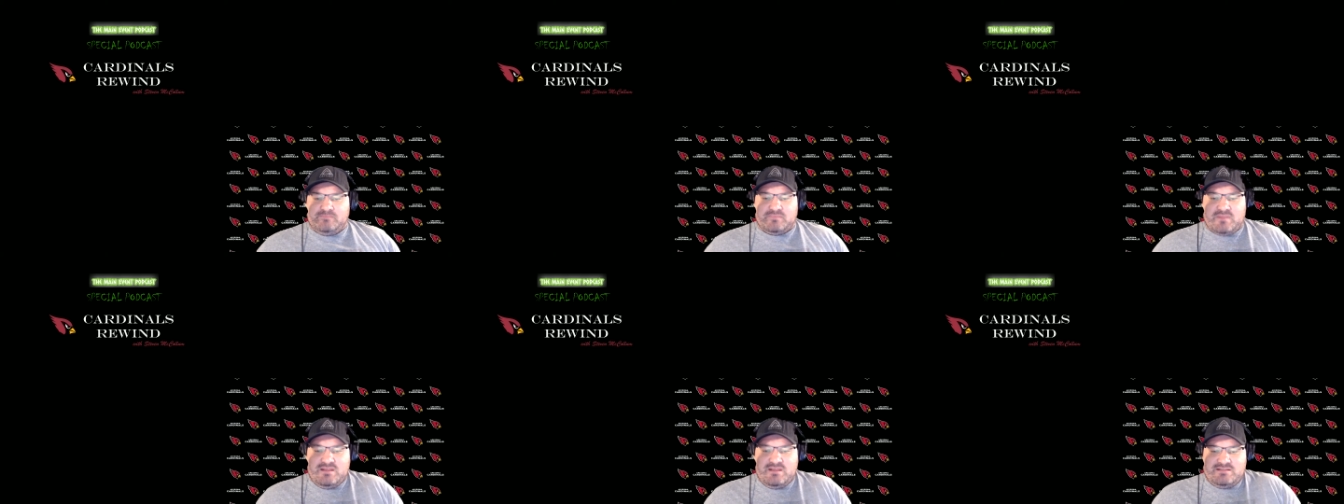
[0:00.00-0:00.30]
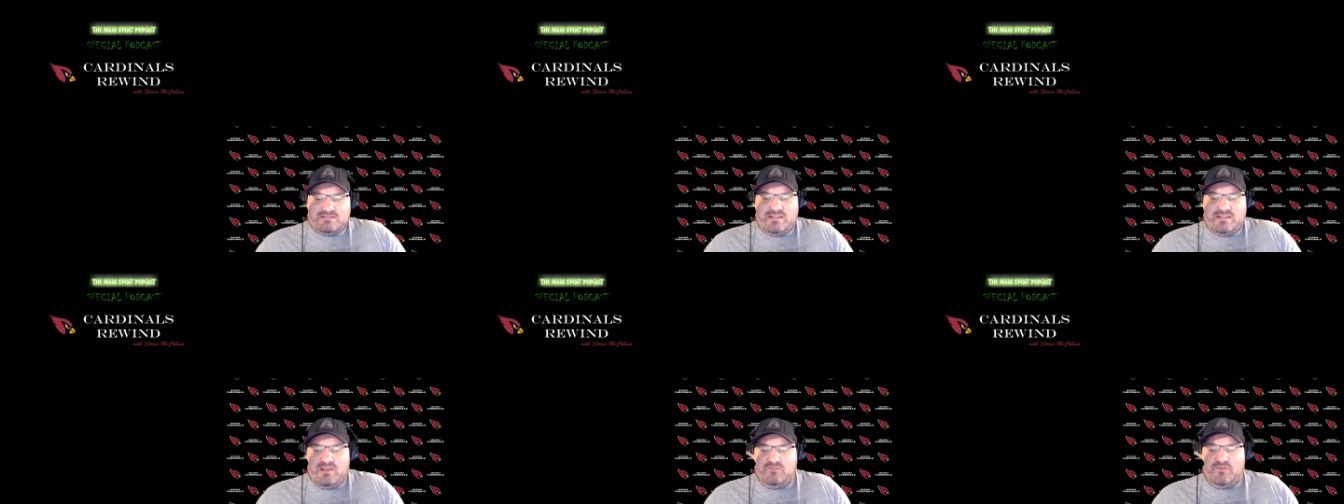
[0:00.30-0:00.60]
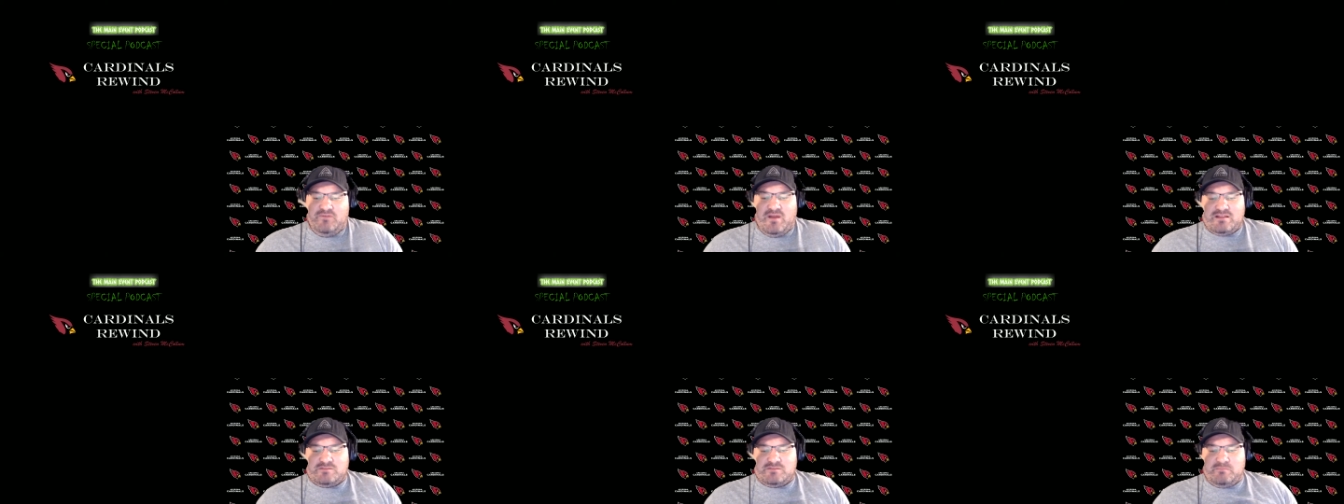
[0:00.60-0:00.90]
This
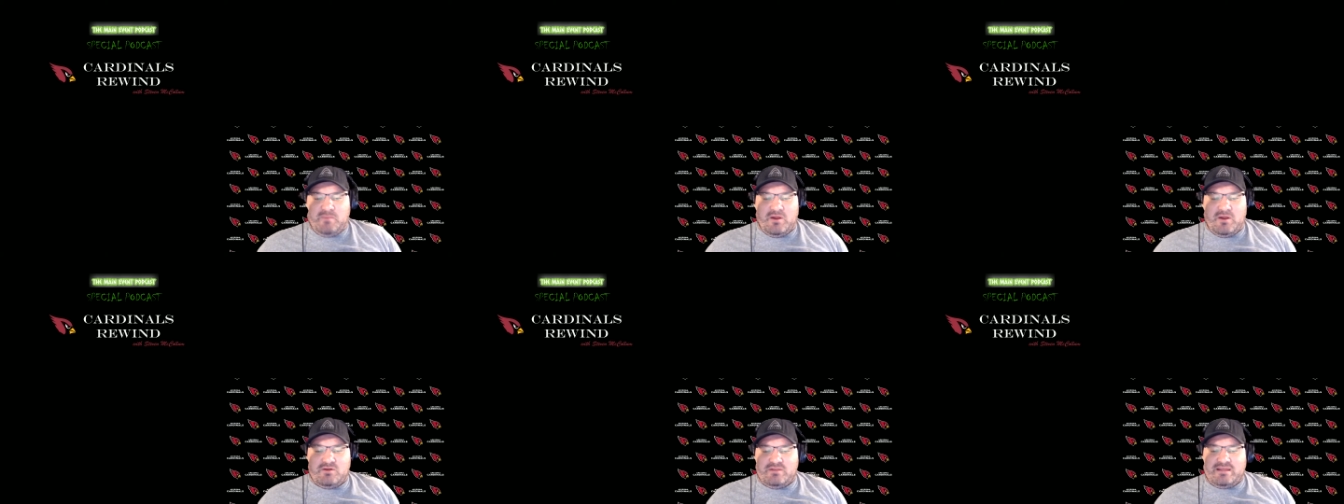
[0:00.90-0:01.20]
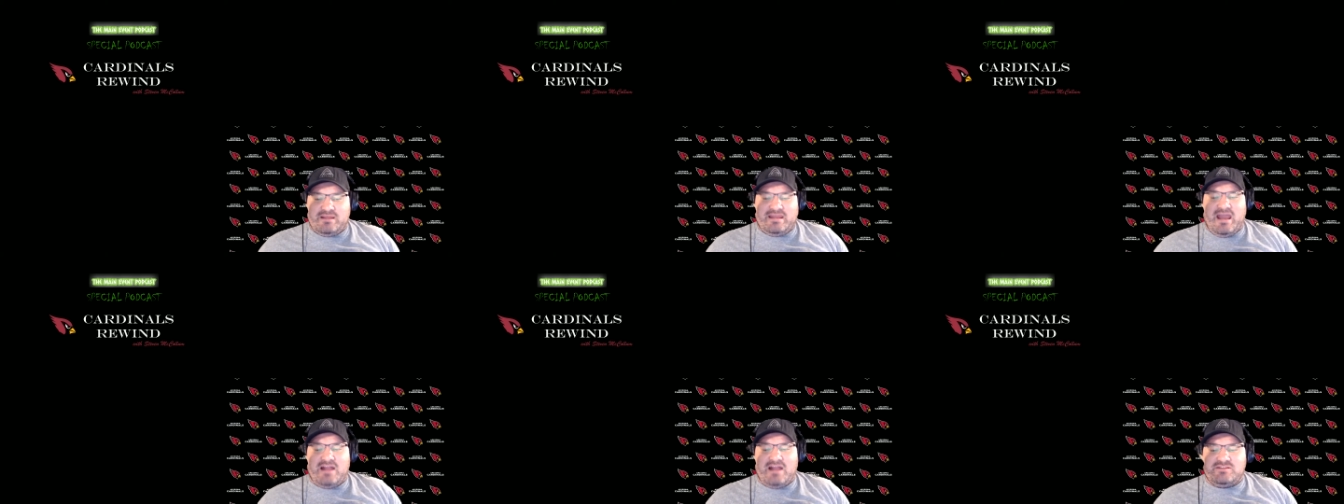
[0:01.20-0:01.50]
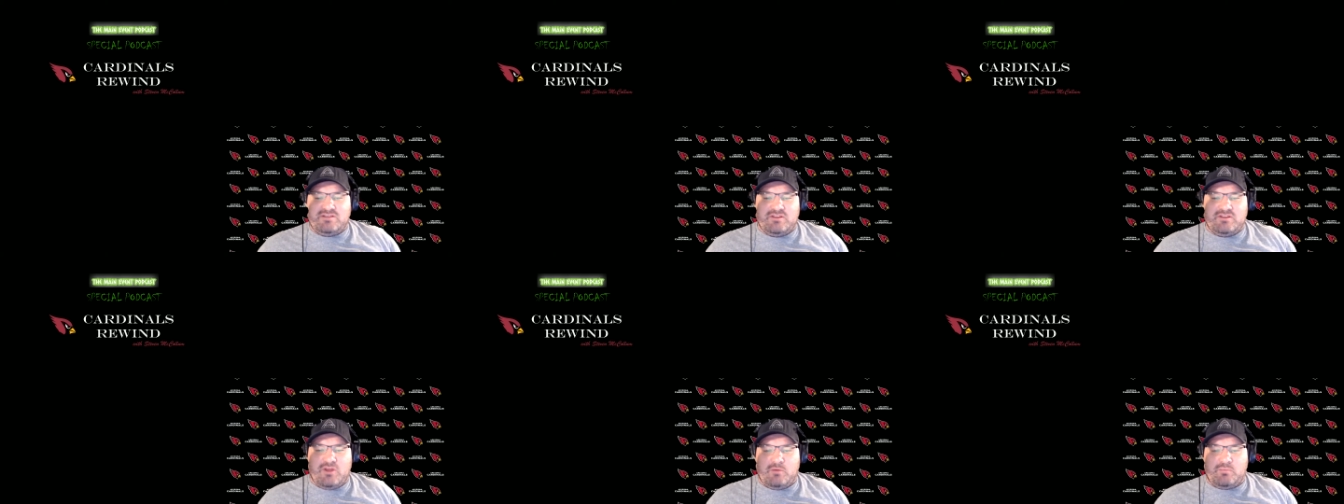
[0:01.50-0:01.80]
defense barely
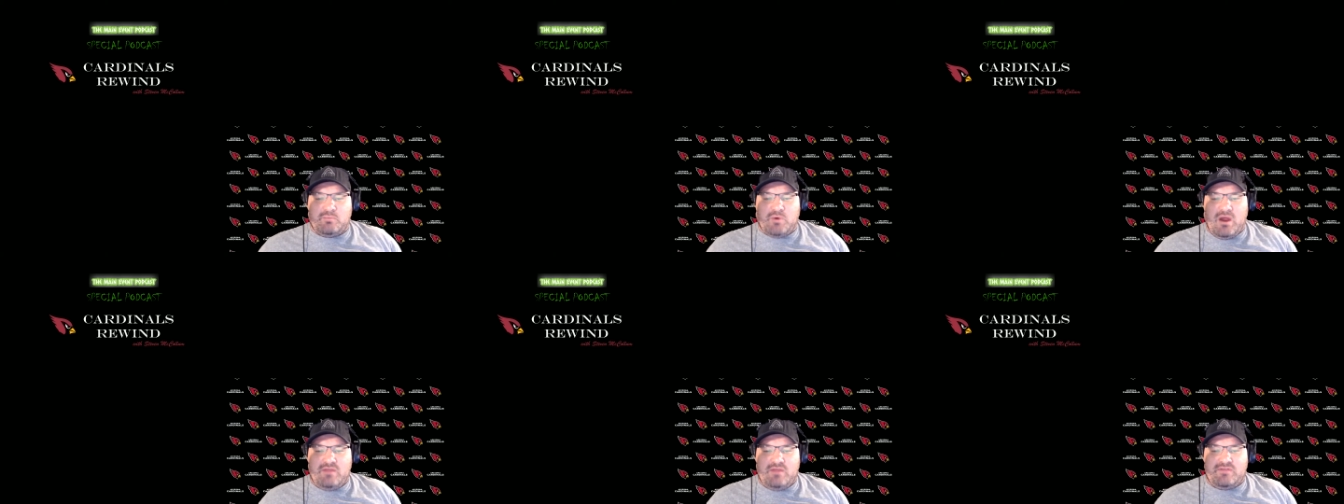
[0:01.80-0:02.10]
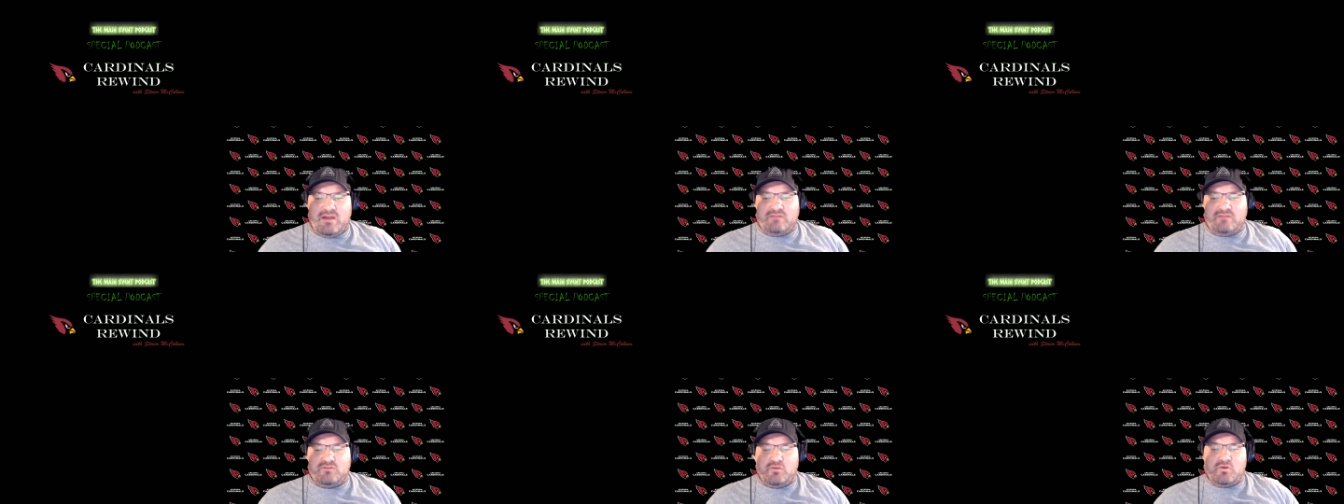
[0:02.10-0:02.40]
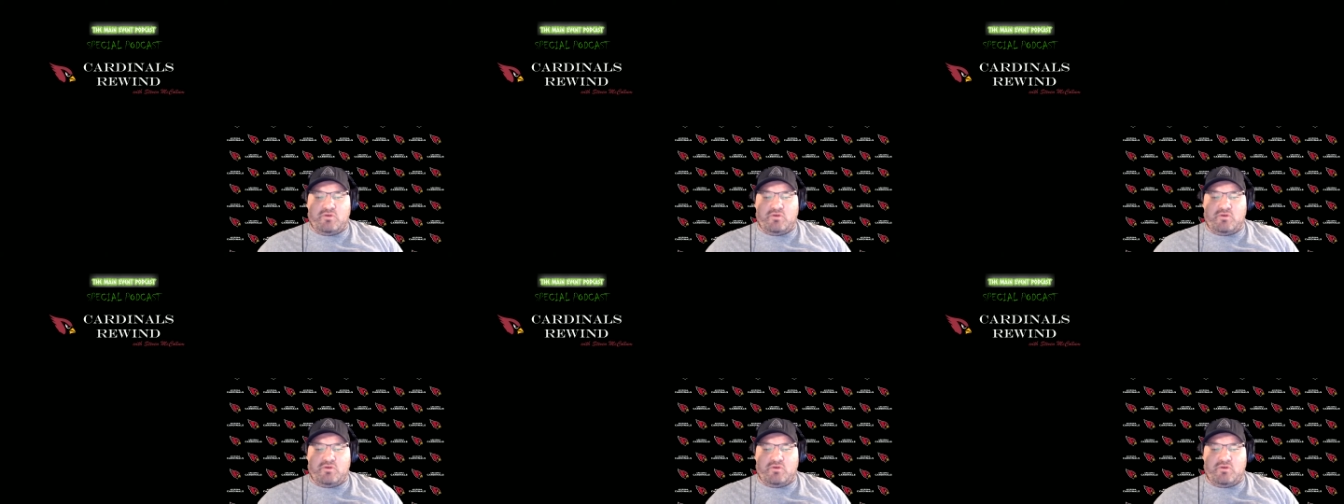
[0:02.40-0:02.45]
catching their breath after